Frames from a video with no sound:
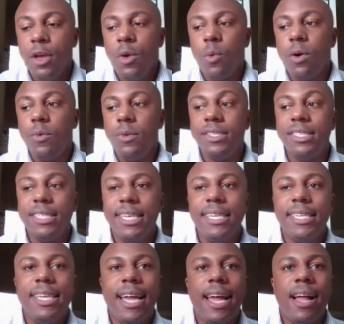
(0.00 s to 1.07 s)
where we
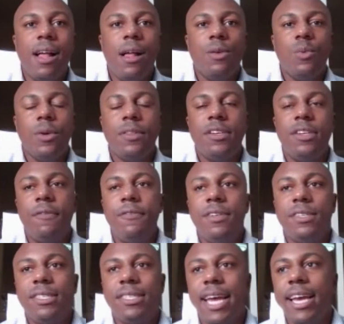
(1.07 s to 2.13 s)
sit down with different
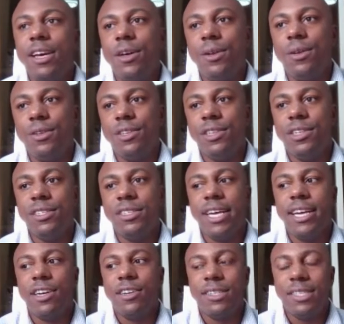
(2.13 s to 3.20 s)
stakeholders
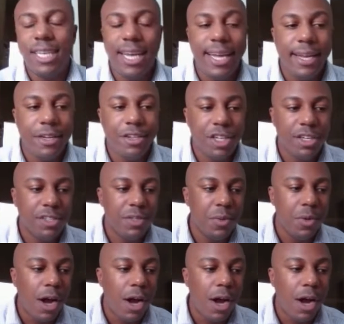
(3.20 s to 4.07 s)
that are tangent to